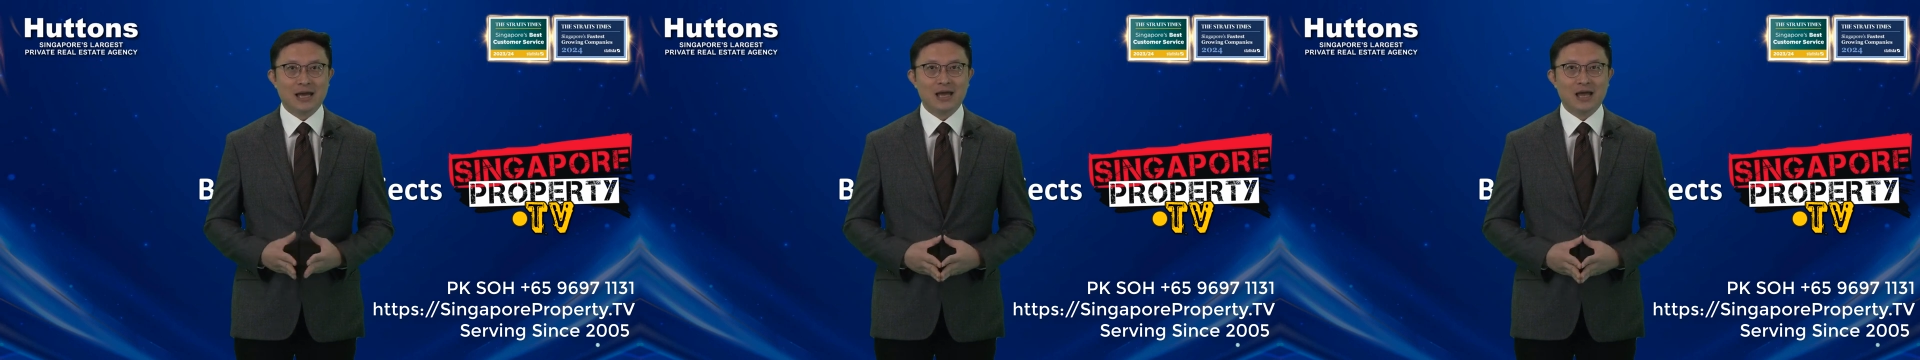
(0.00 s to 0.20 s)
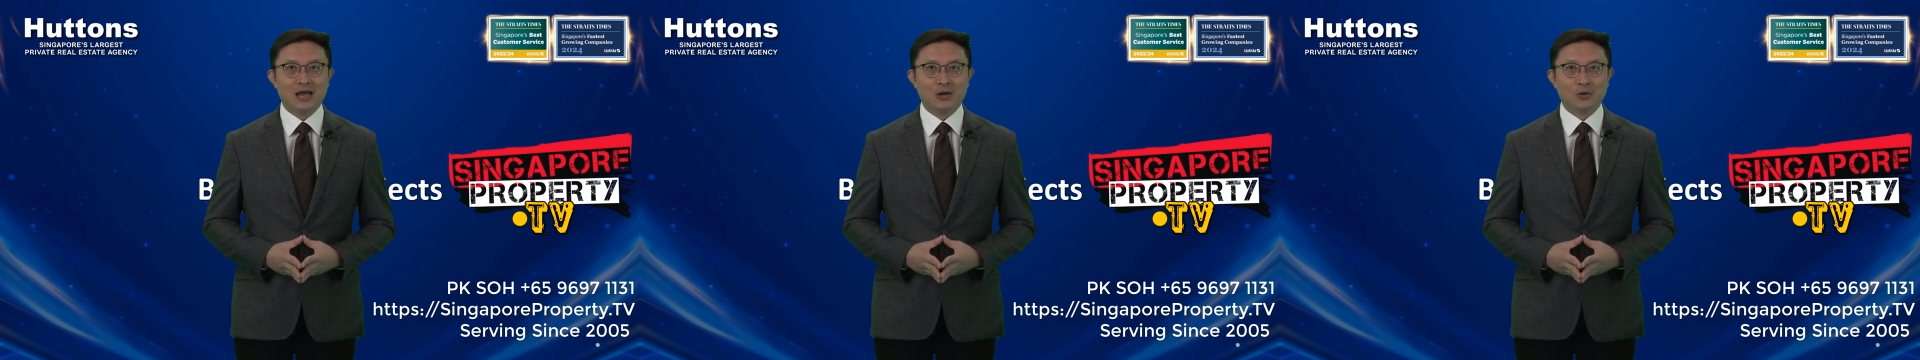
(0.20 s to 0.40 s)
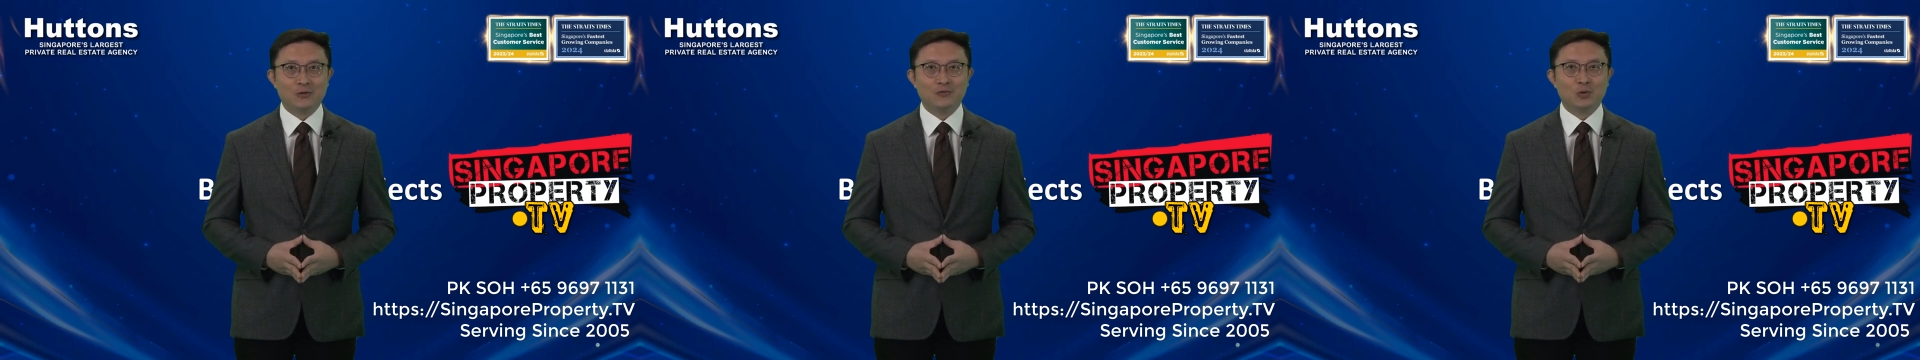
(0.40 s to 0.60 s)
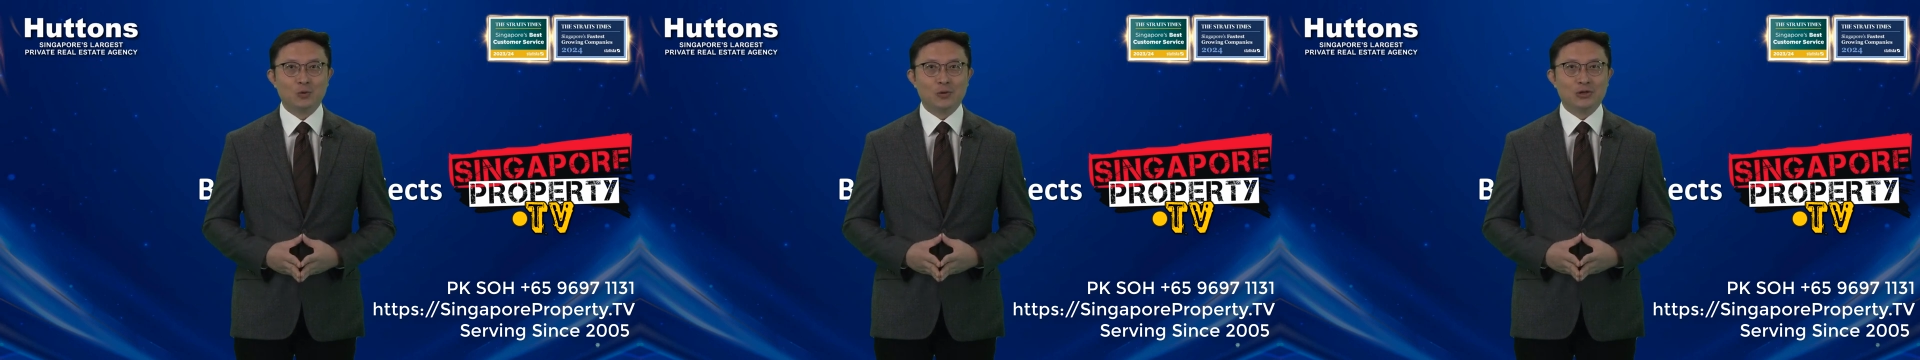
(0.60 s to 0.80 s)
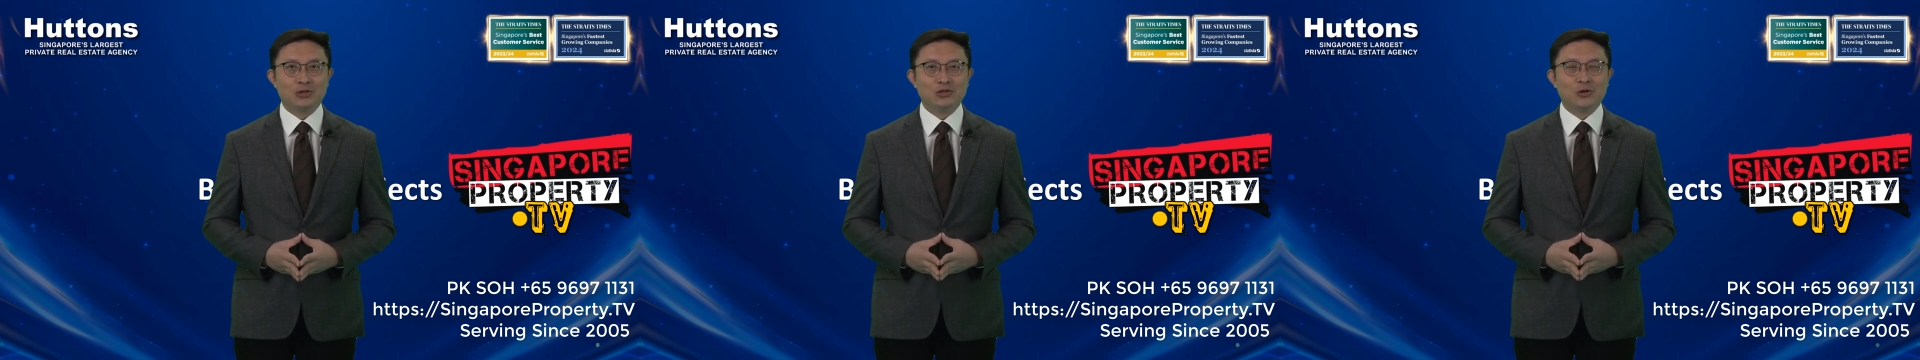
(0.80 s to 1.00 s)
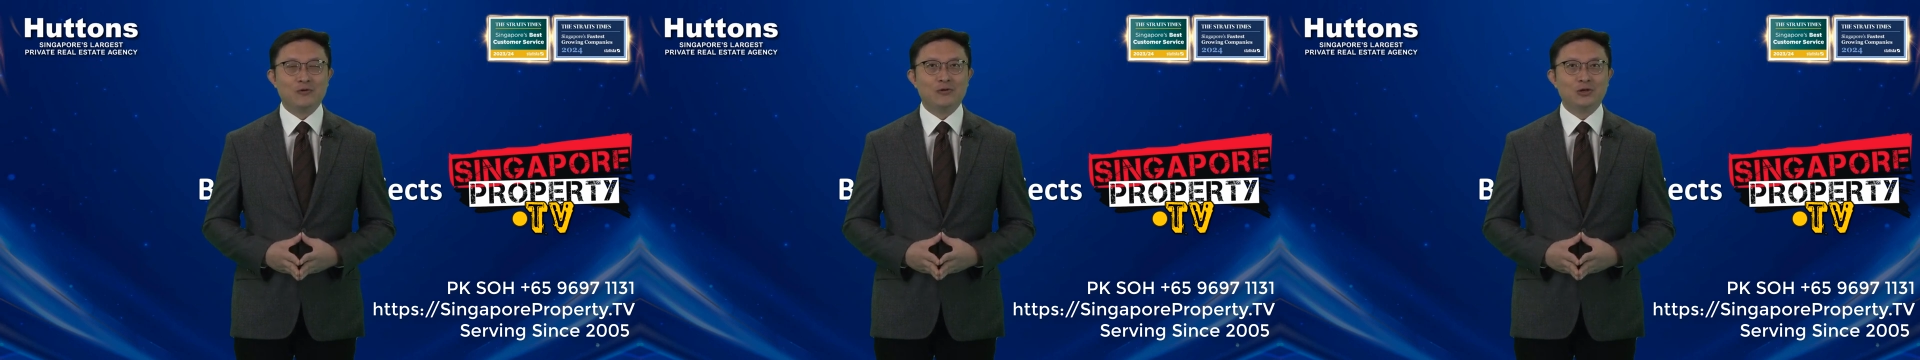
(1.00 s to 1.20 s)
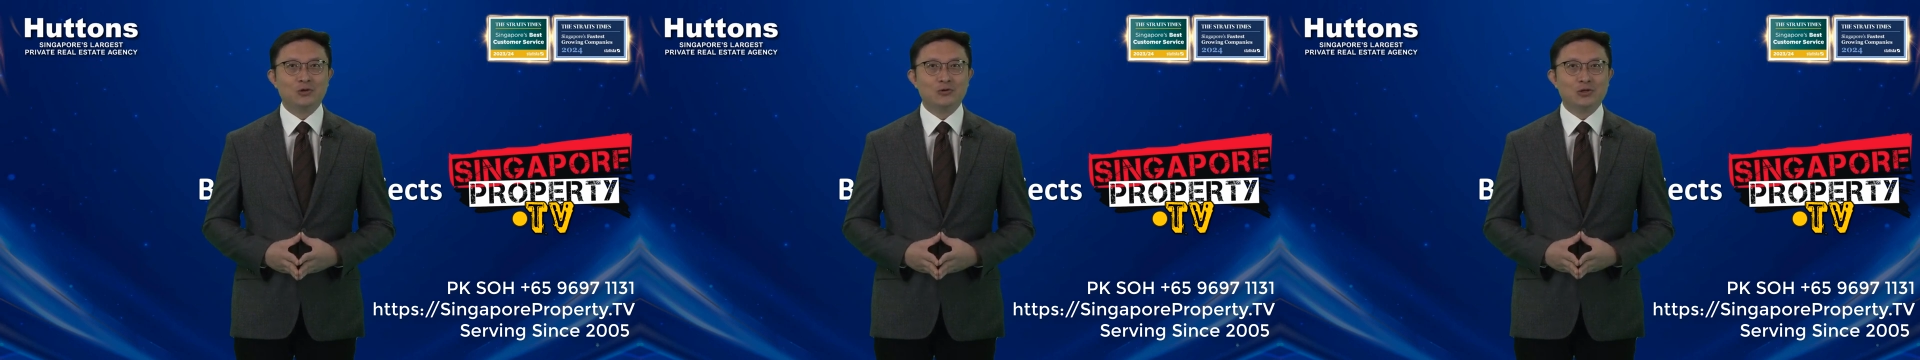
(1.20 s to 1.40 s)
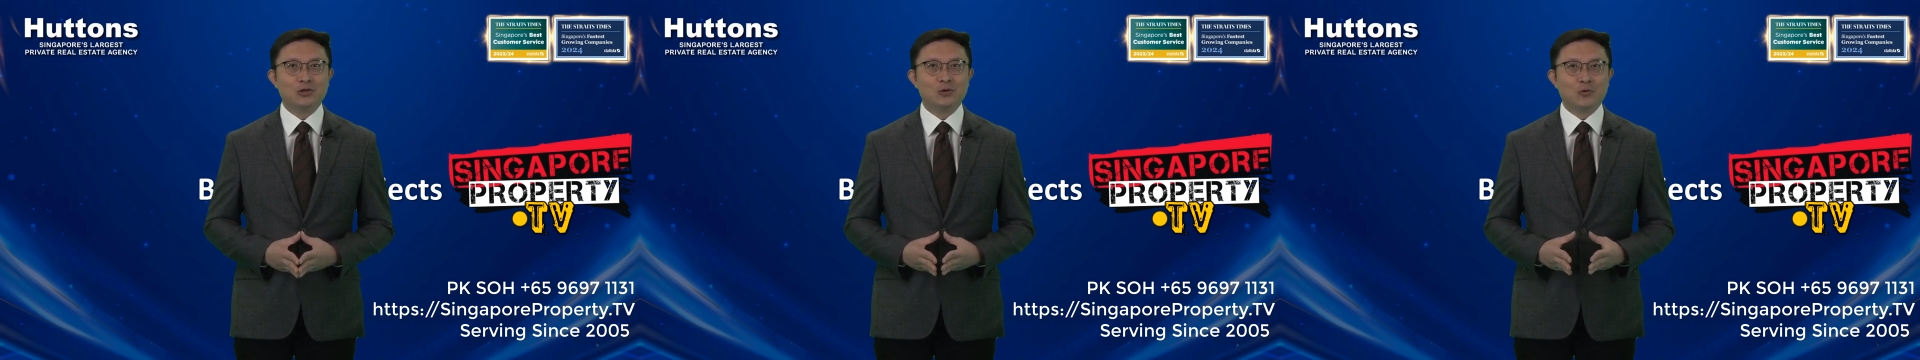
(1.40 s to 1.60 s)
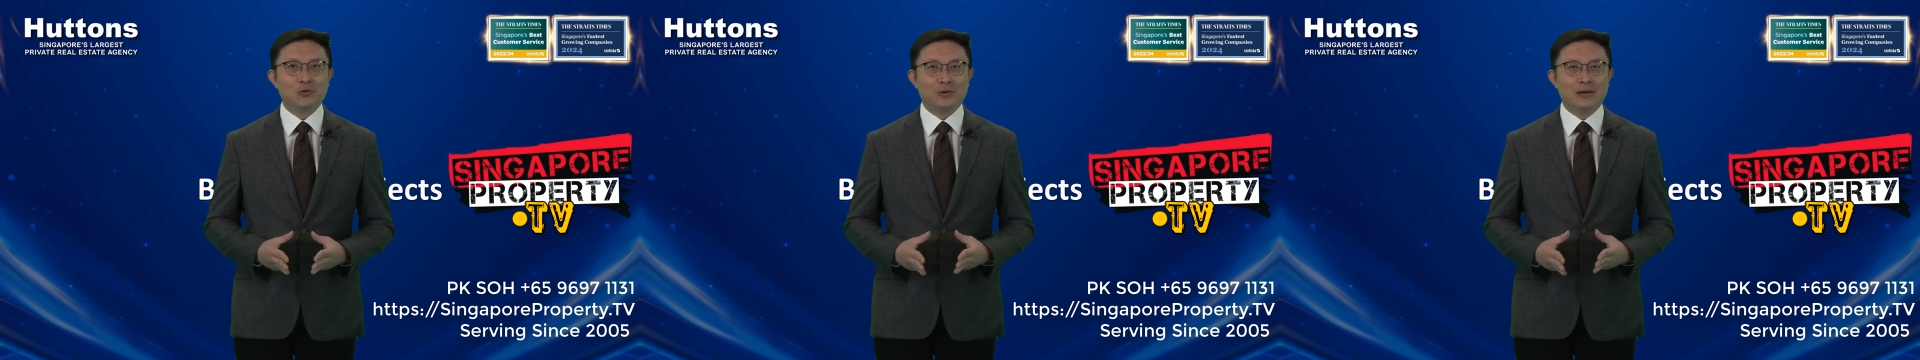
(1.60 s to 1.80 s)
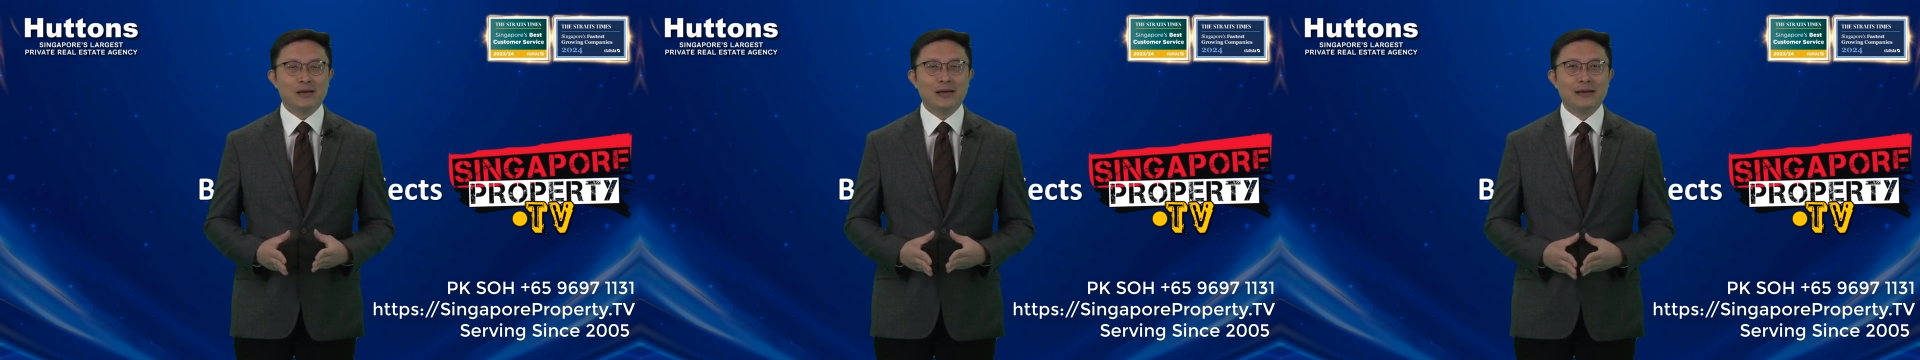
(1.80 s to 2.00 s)
I look forward to serving you
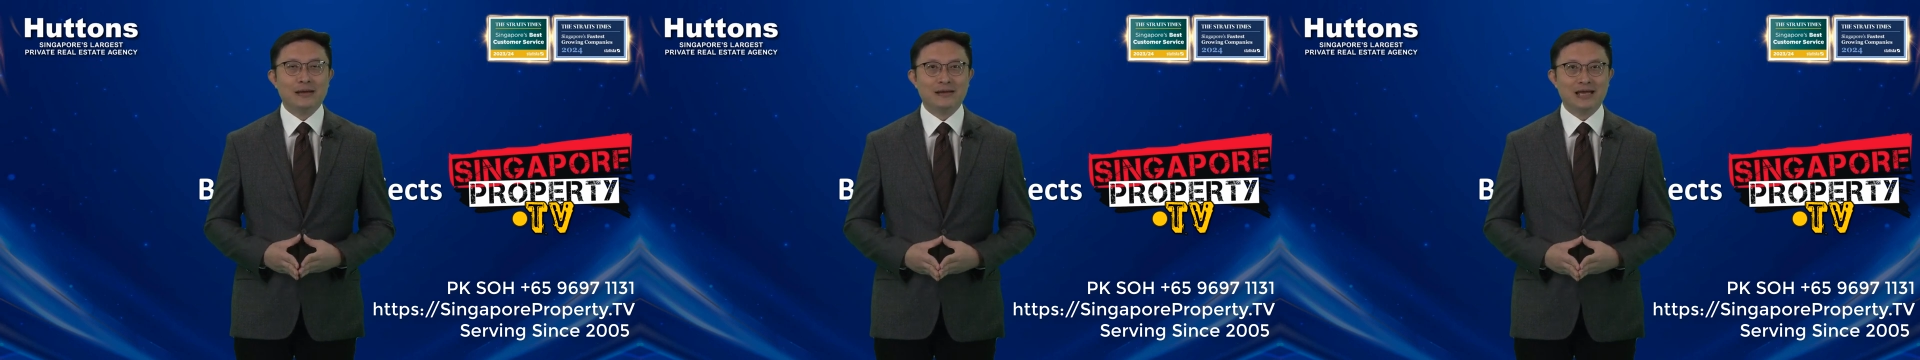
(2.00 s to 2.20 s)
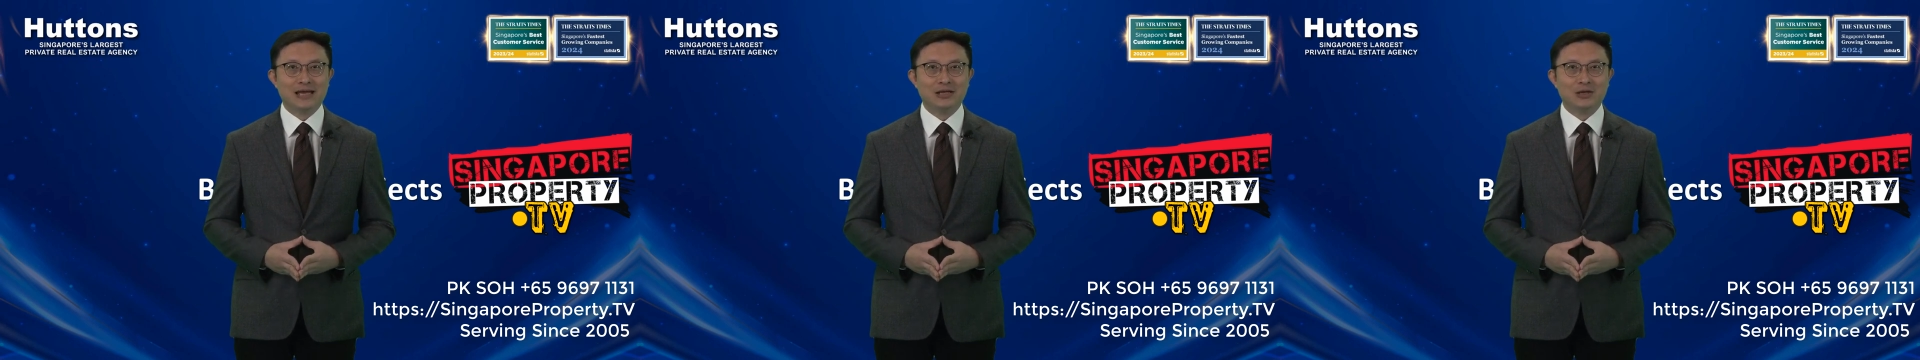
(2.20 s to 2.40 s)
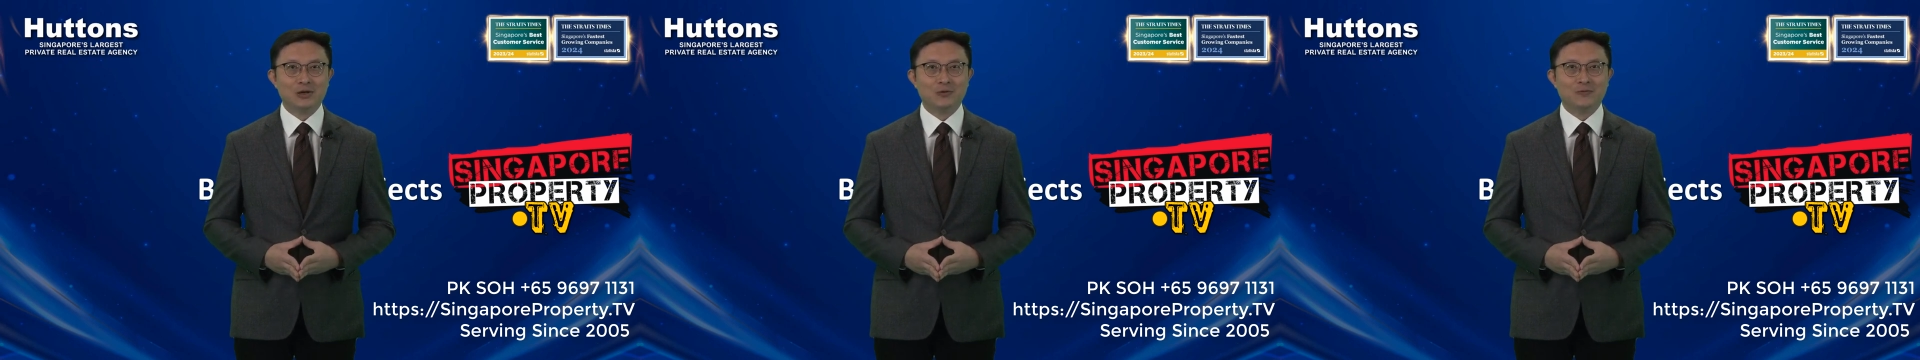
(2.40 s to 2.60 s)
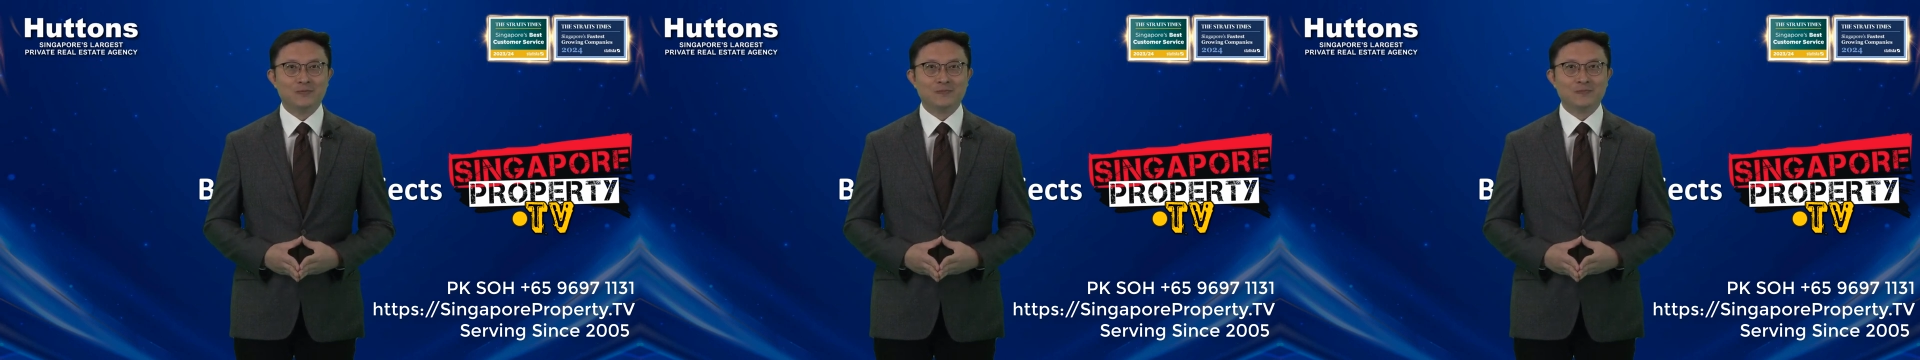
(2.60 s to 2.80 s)
soon. Thank you.